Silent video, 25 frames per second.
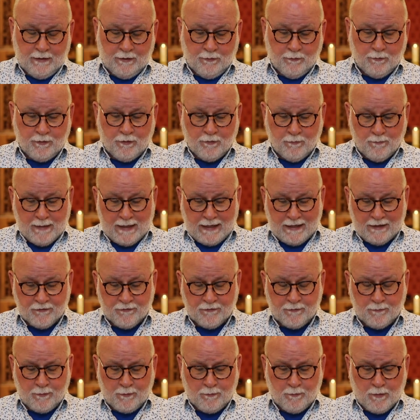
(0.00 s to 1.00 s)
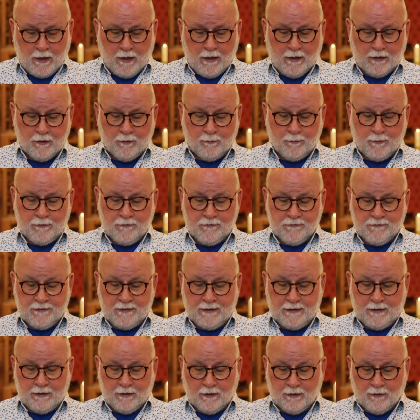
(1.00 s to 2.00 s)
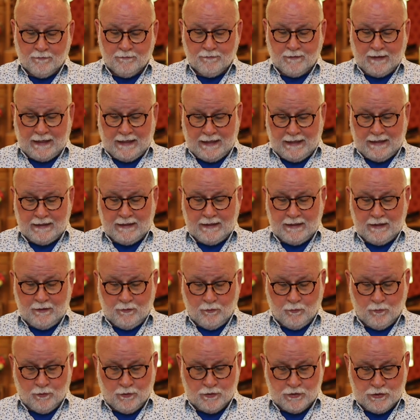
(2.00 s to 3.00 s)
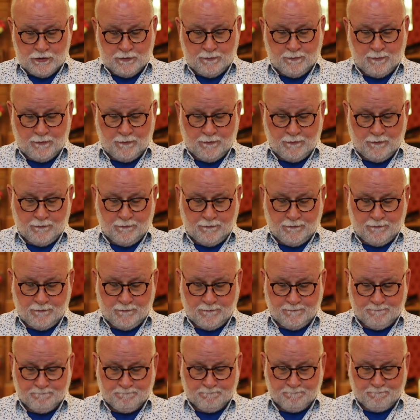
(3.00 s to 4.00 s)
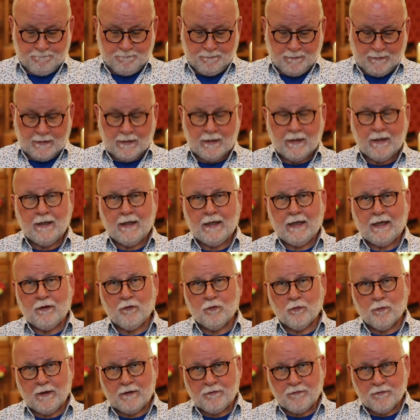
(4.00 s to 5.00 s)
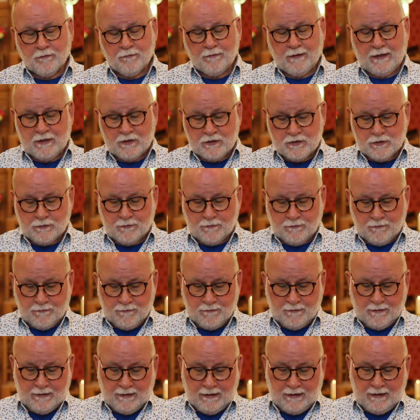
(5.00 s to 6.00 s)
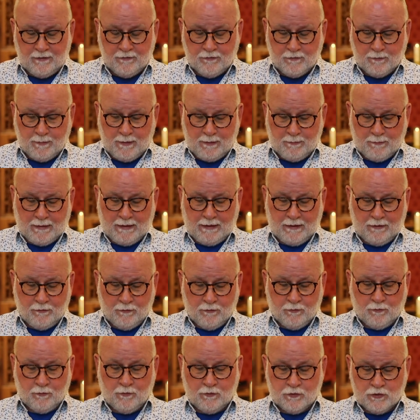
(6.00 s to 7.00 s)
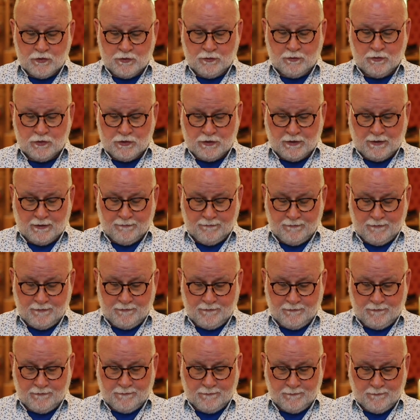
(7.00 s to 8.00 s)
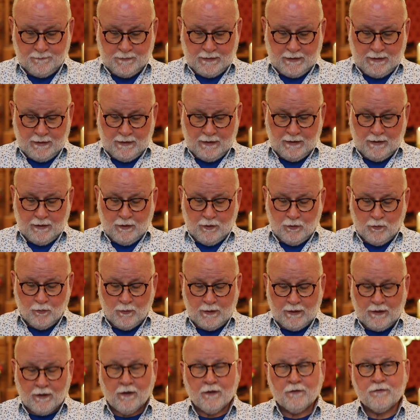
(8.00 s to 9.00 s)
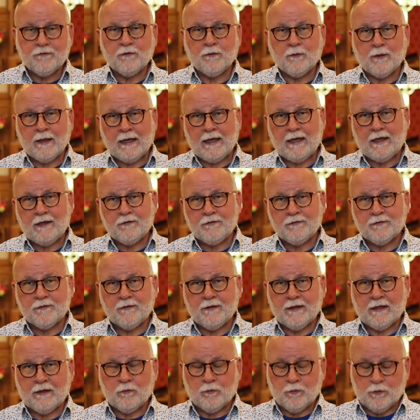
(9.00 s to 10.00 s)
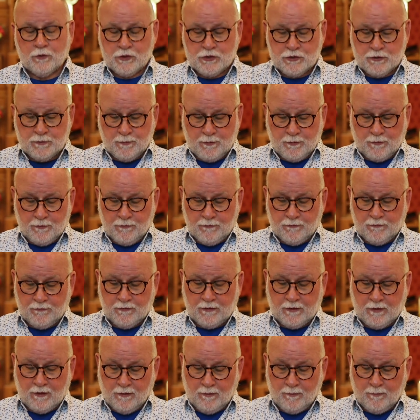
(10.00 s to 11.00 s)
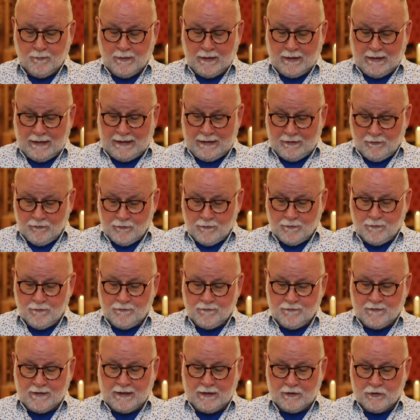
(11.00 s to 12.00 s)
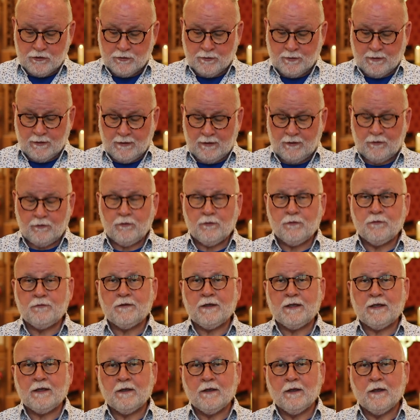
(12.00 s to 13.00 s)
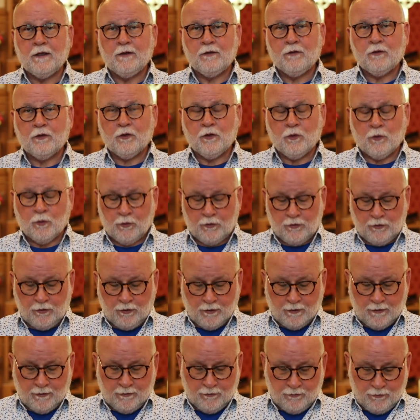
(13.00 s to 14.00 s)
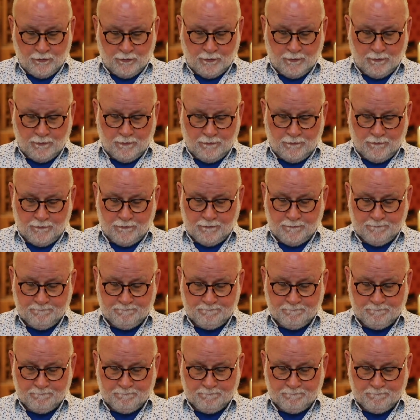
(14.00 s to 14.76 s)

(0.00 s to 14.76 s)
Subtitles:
with a maximum occupancy of 80 worshipers. And reservations need to be made through the church office. We also ask that worshipers come into the sanctuary using the courtyard doors.